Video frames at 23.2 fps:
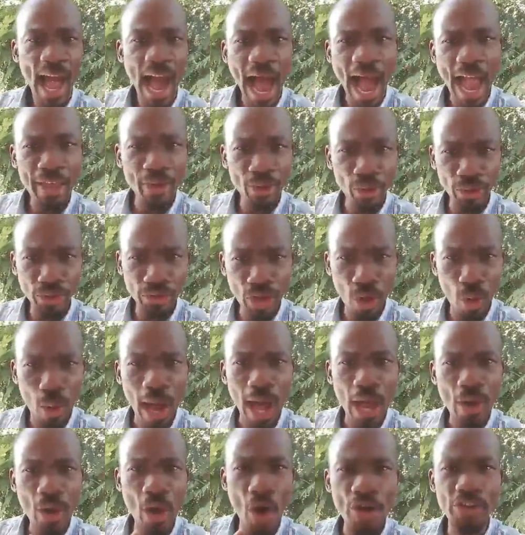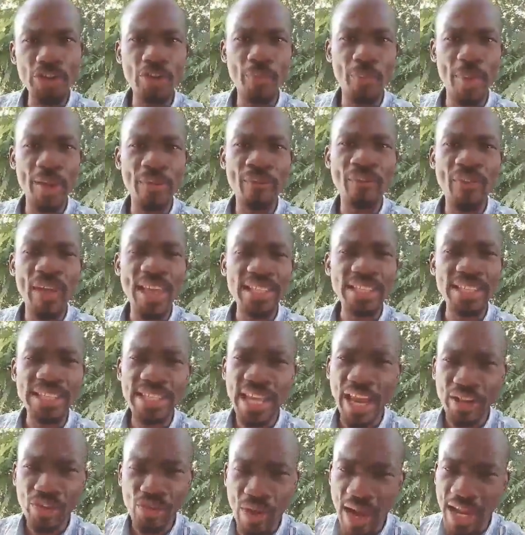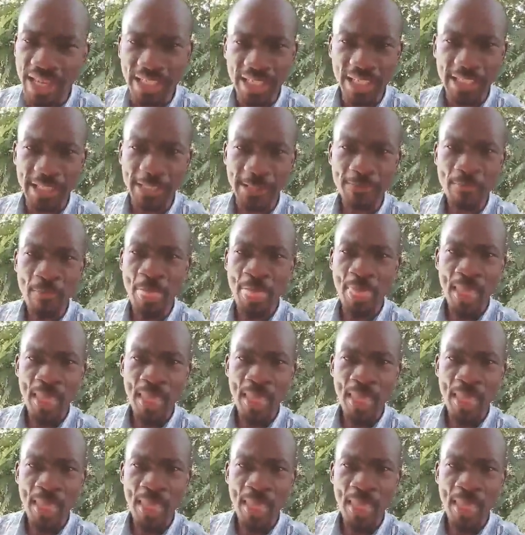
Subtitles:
I don't know how long you've been facing that crisis.